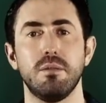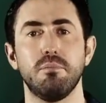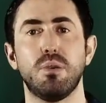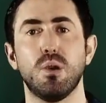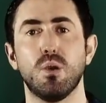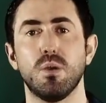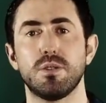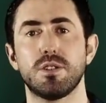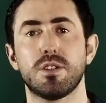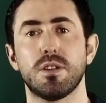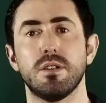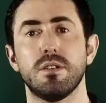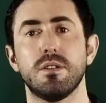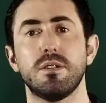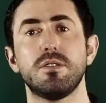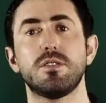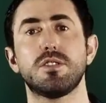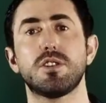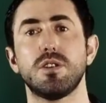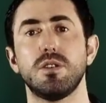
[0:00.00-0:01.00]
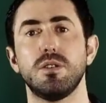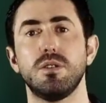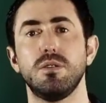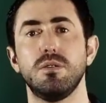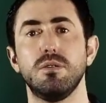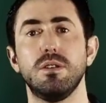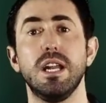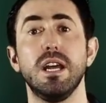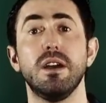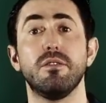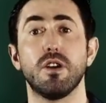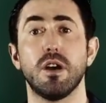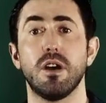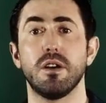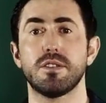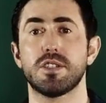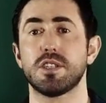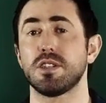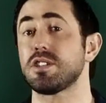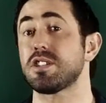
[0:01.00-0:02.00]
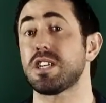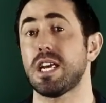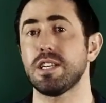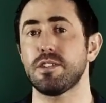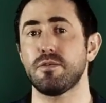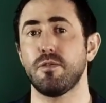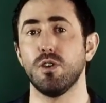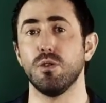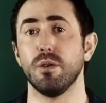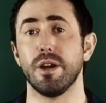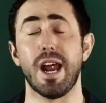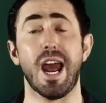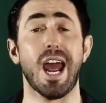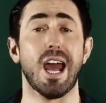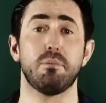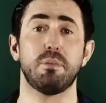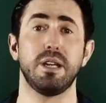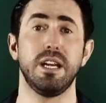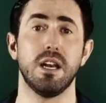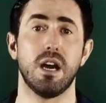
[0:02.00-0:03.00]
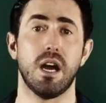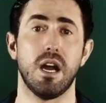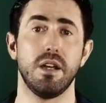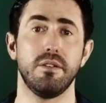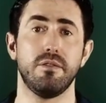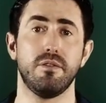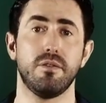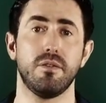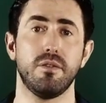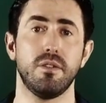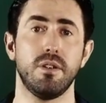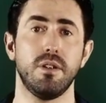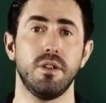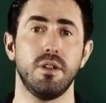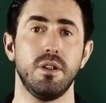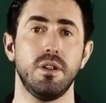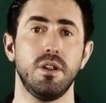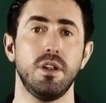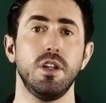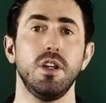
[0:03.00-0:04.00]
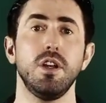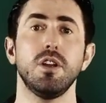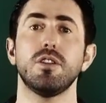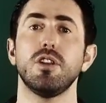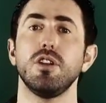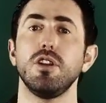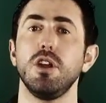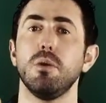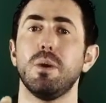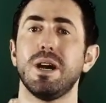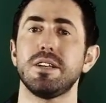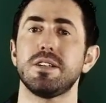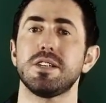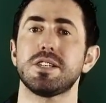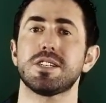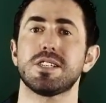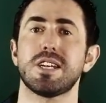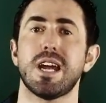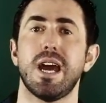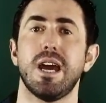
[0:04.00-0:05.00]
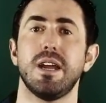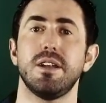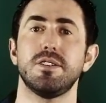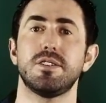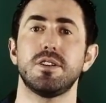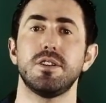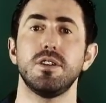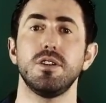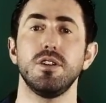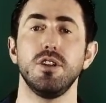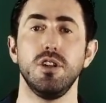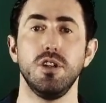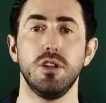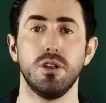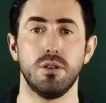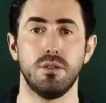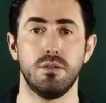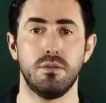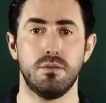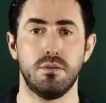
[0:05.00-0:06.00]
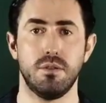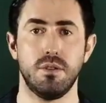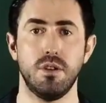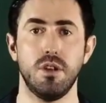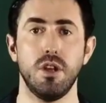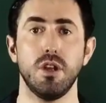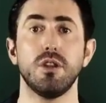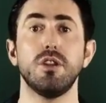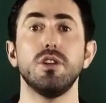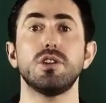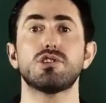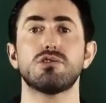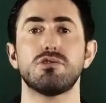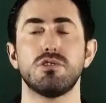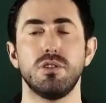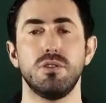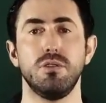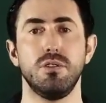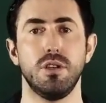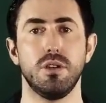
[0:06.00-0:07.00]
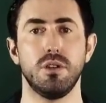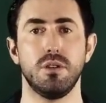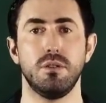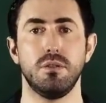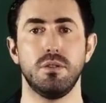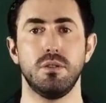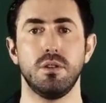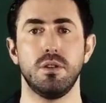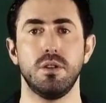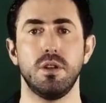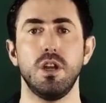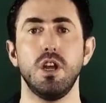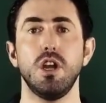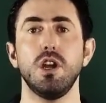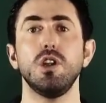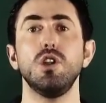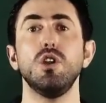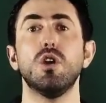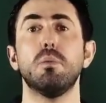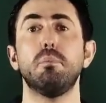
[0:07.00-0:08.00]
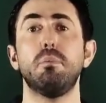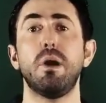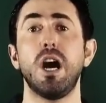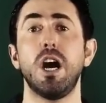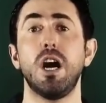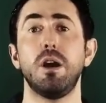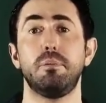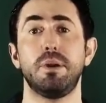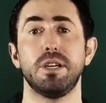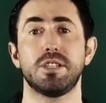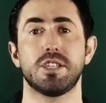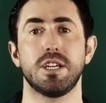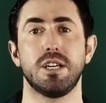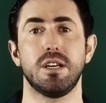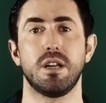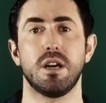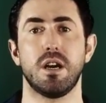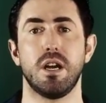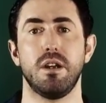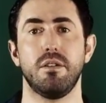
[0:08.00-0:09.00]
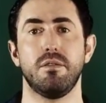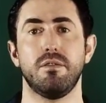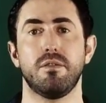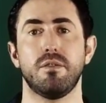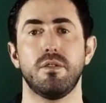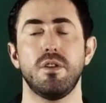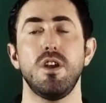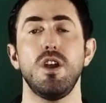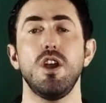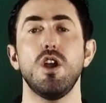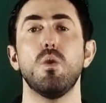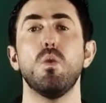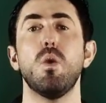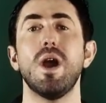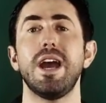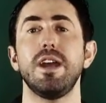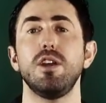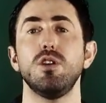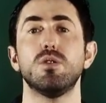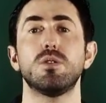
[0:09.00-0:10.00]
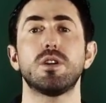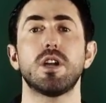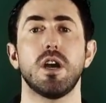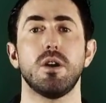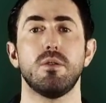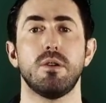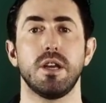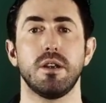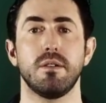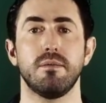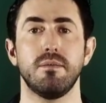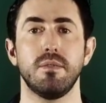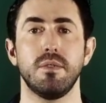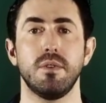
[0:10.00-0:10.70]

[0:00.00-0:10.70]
important to live a successful and happy life that you understand you, the true you, your purpose in life, where you're going.